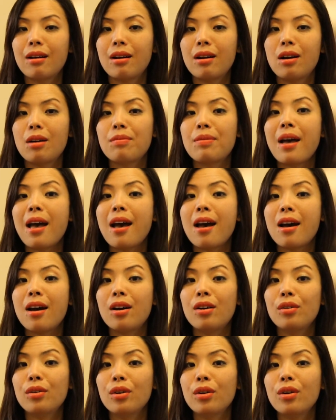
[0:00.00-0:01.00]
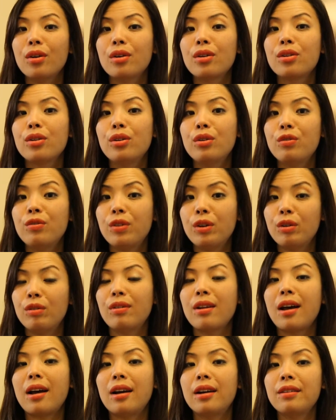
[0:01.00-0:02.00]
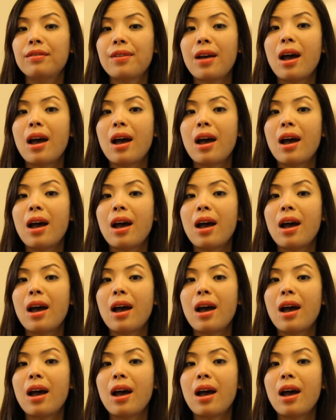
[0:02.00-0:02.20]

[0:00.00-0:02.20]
of how you view life,